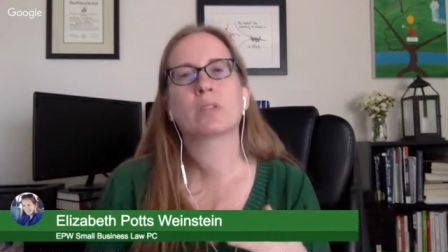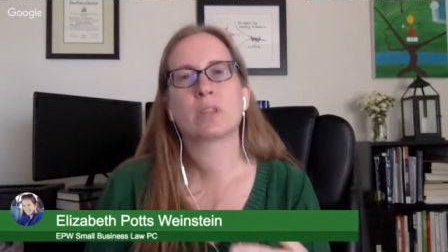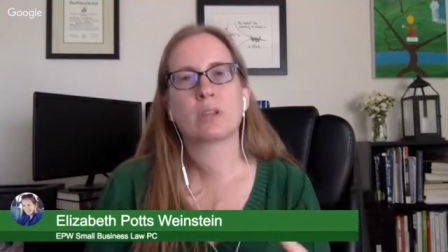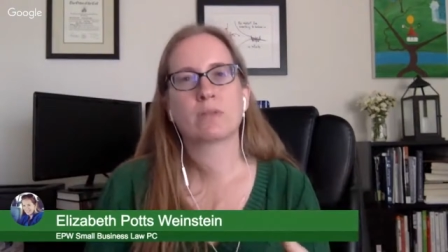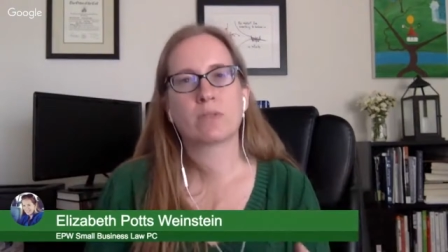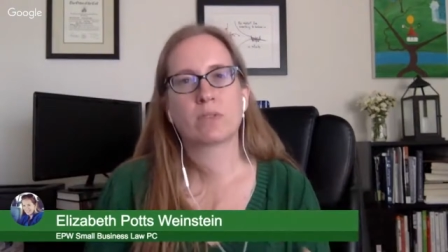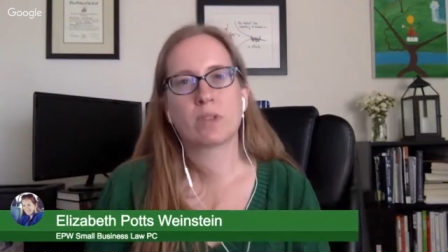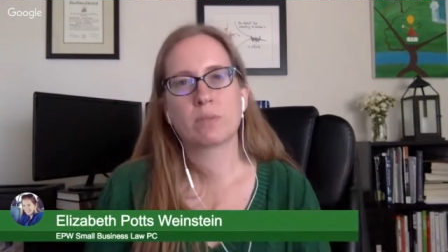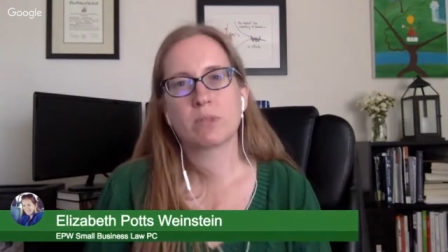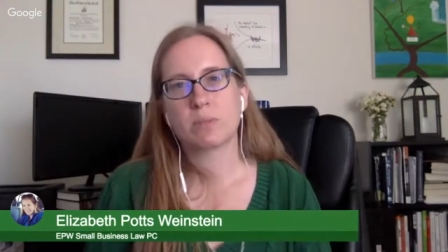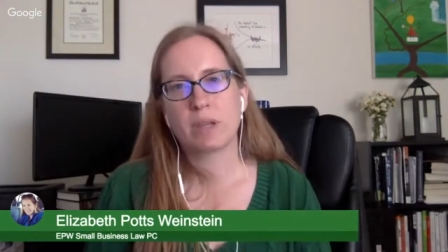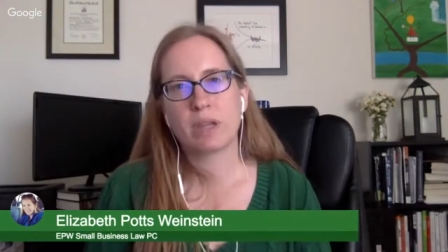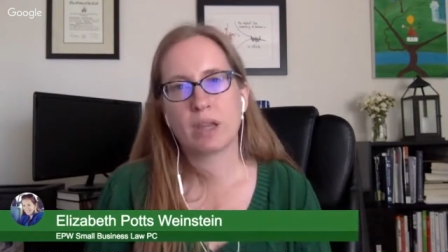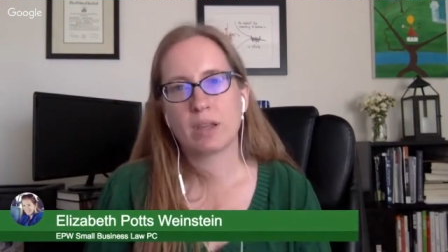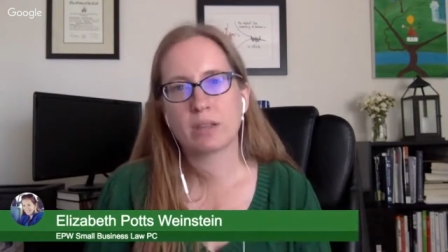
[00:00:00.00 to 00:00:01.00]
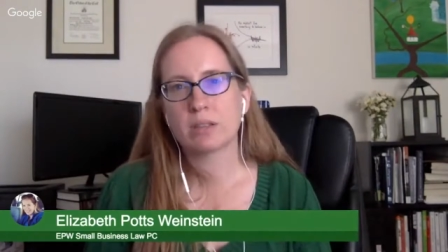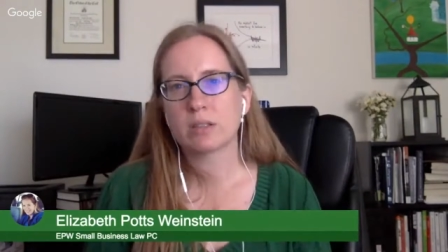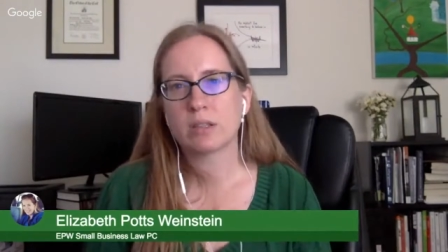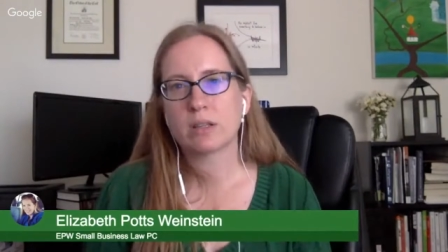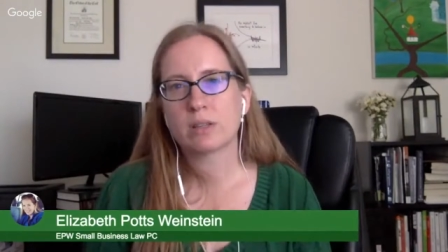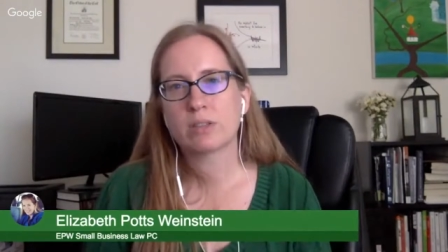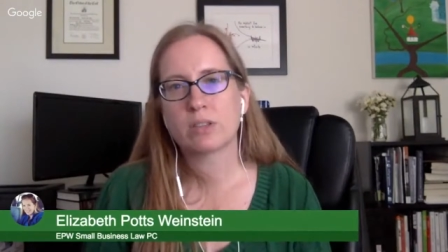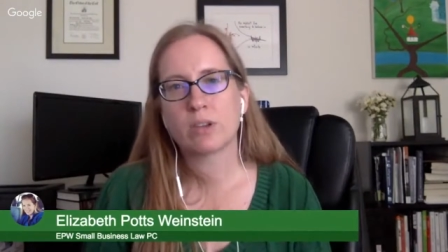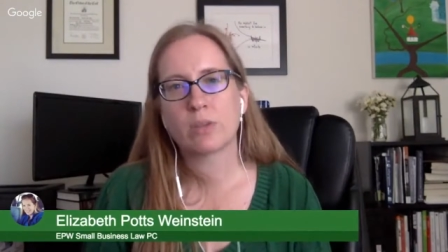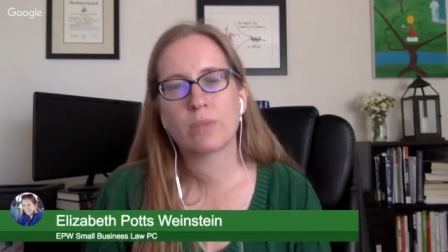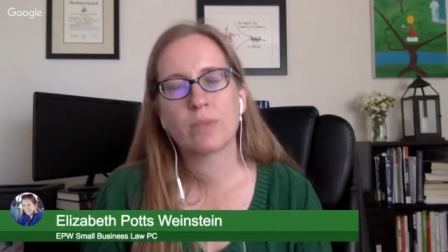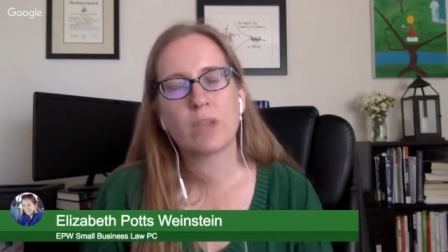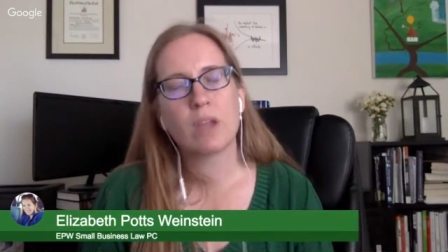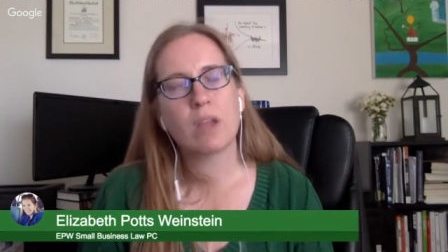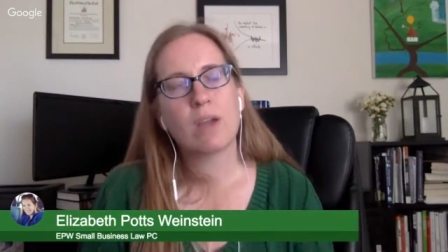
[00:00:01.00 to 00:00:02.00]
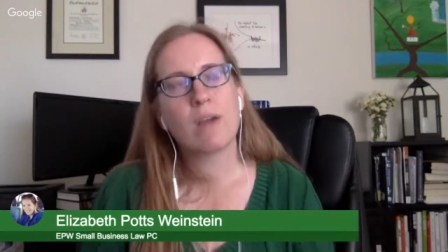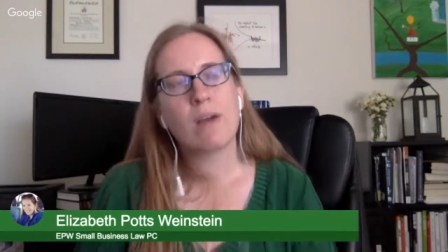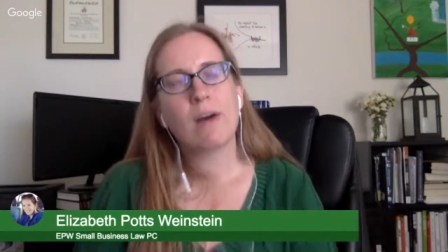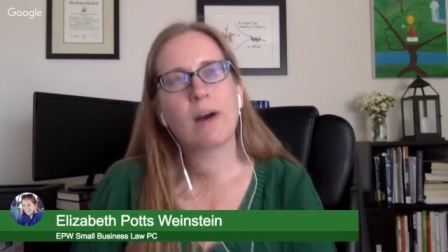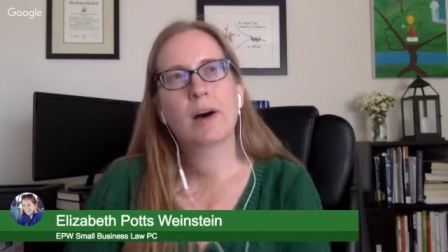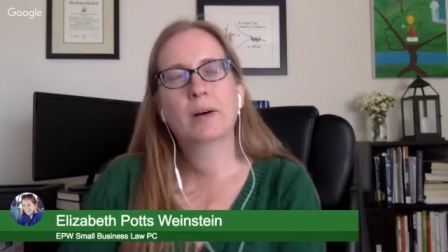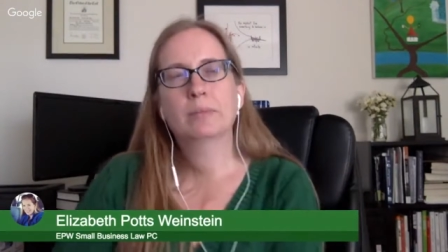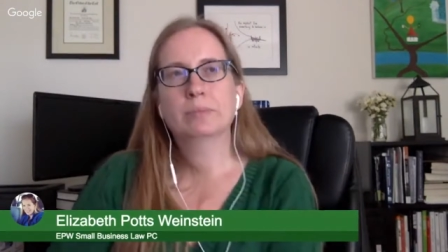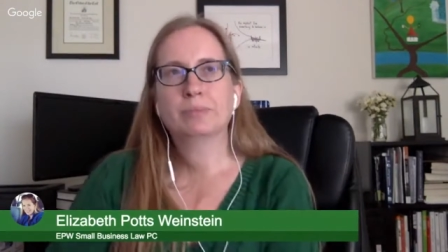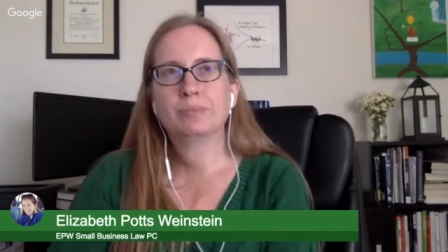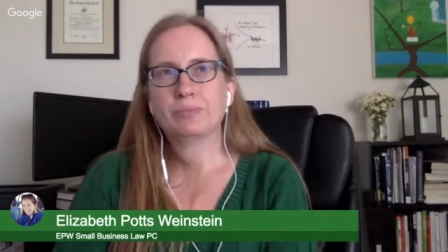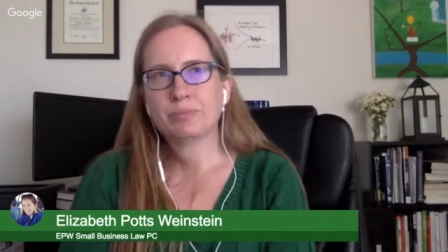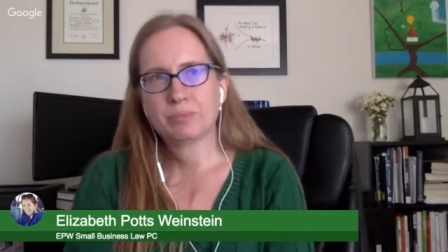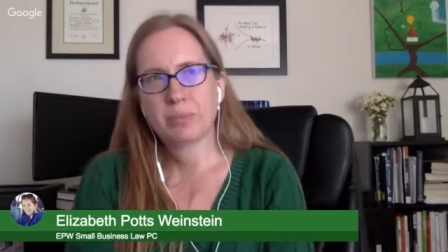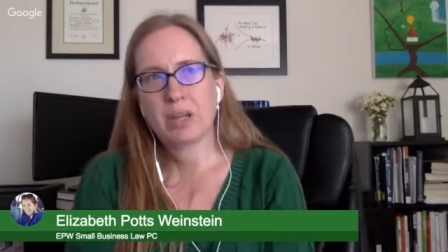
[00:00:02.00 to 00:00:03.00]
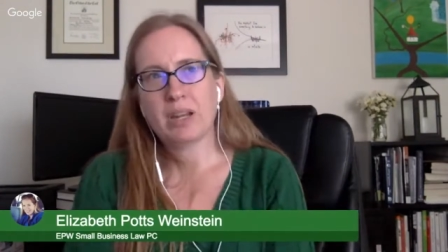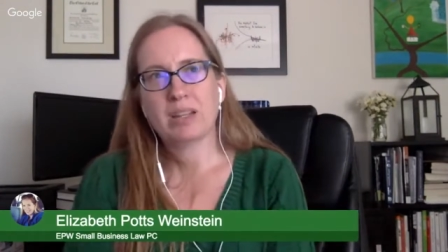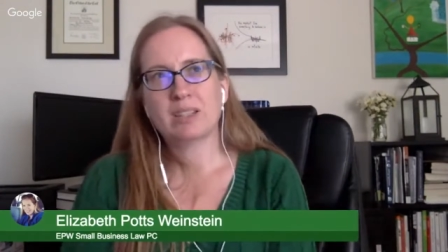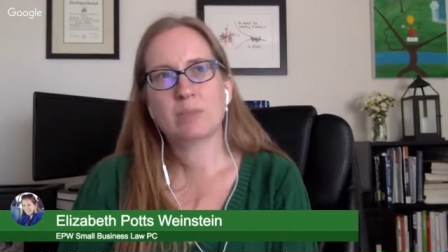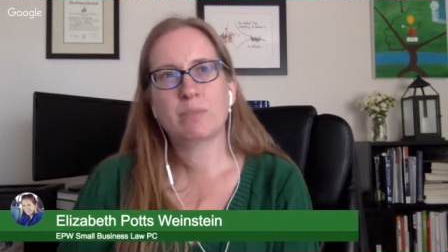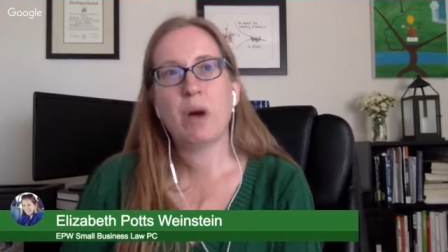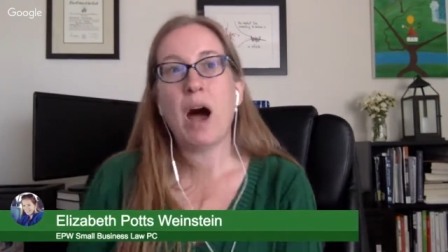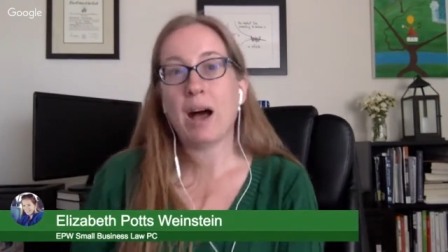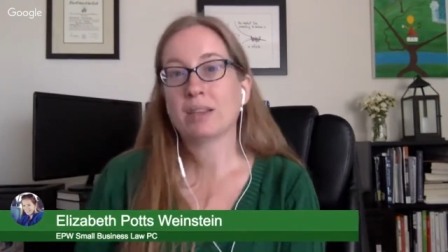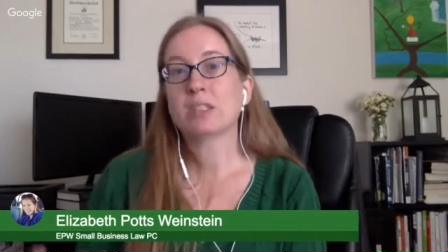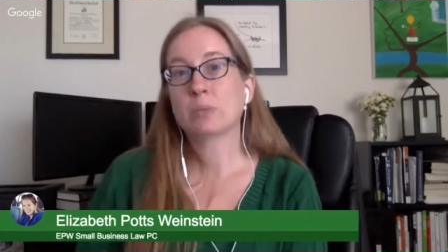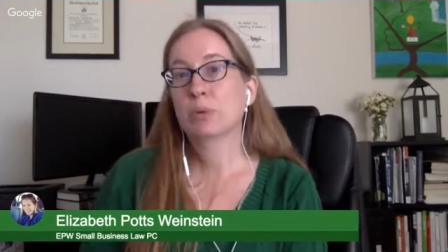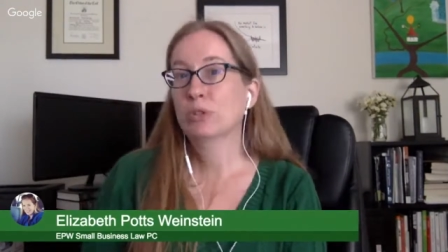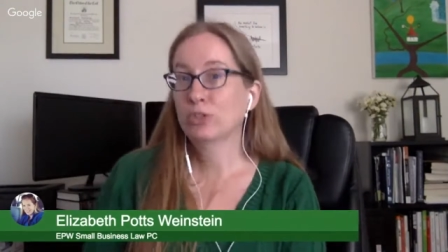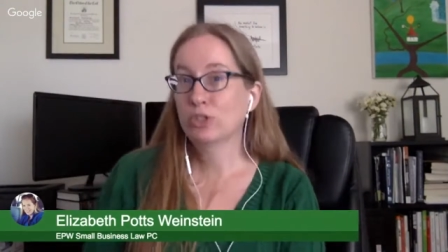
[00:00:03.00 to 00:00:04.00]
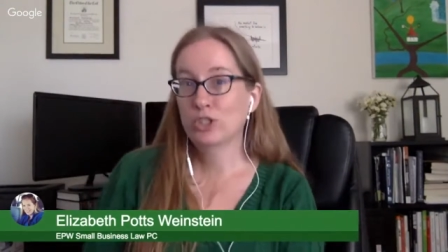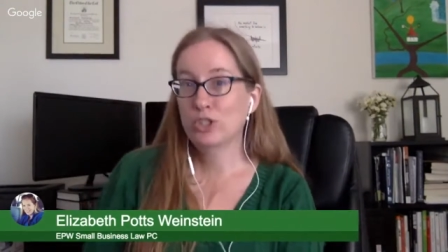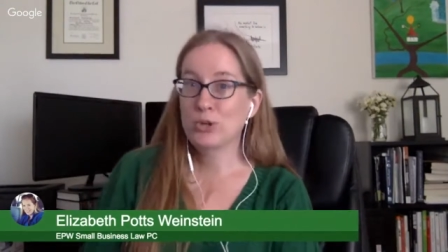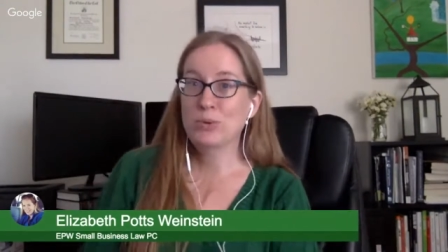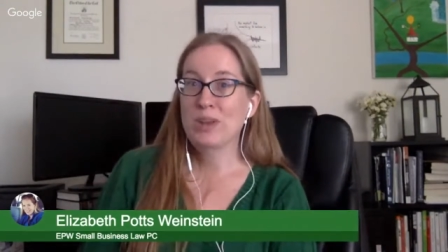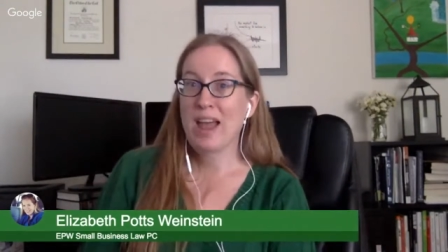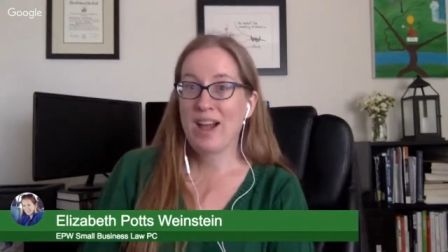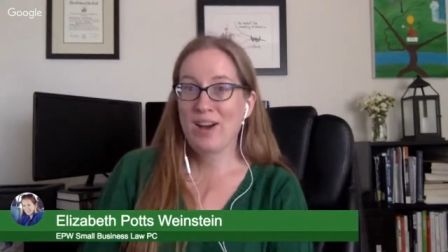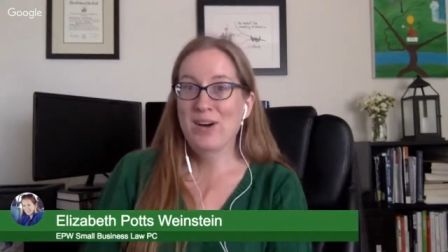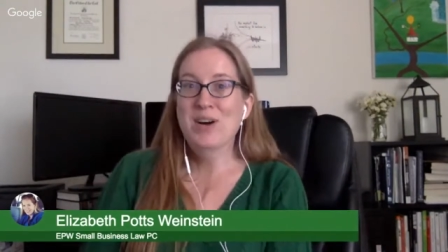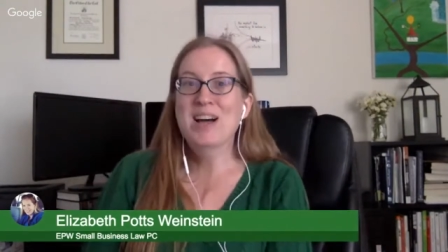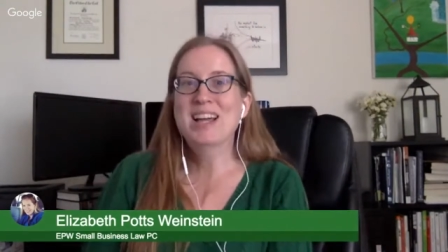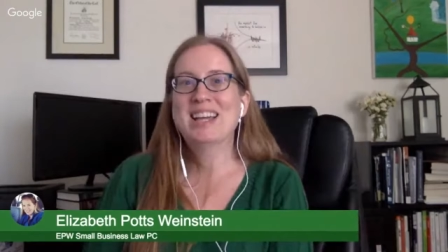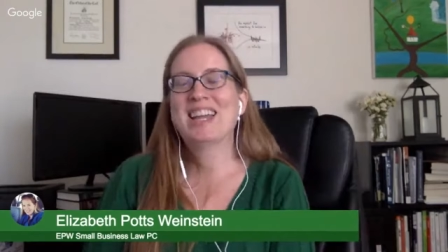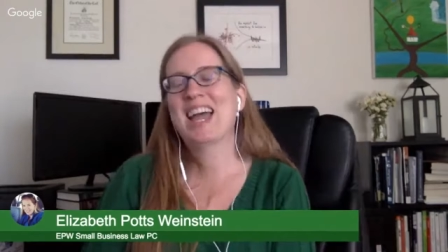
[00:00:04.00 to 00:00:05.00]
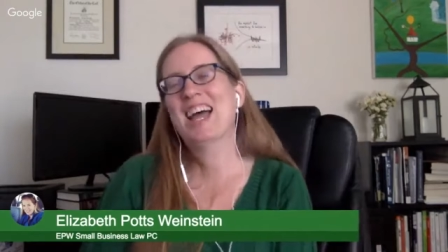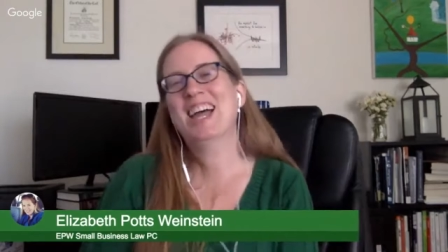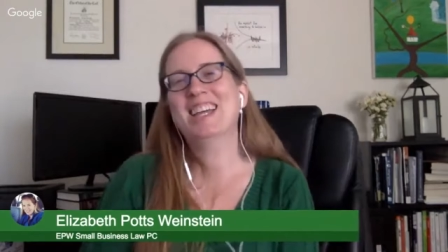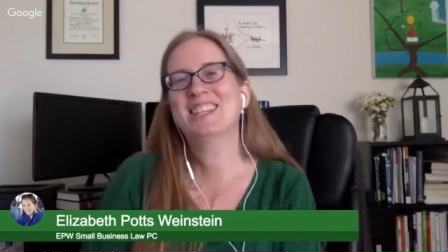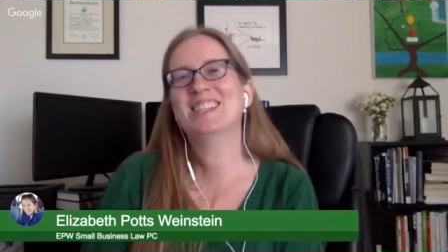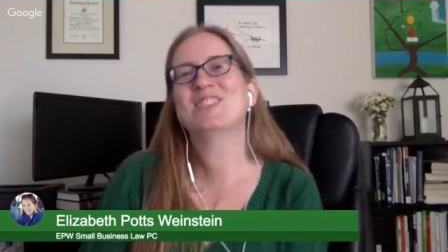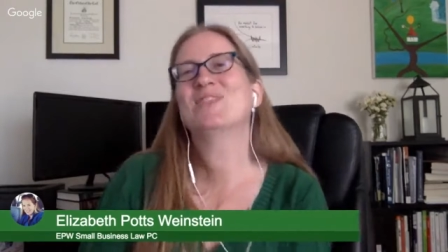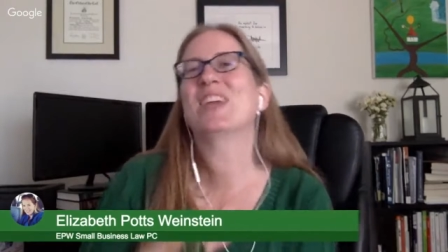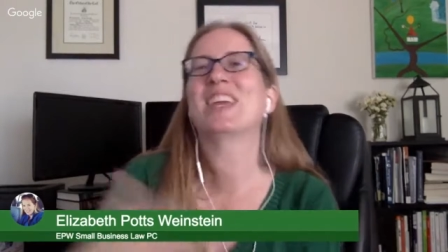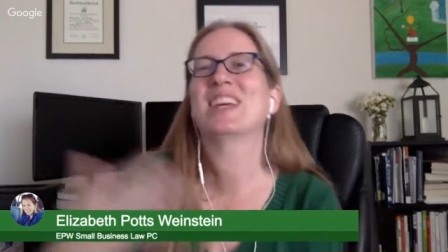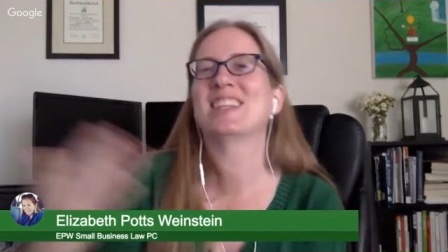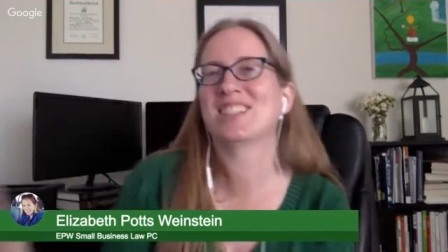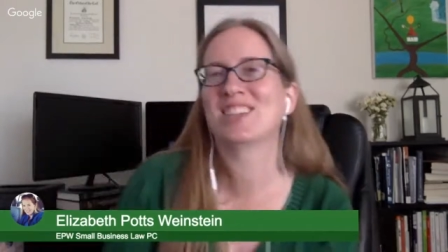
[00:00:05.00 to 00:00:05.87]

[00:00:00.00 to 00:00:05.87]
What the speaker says: thing for them to be handling. So, but it's possible to do now because of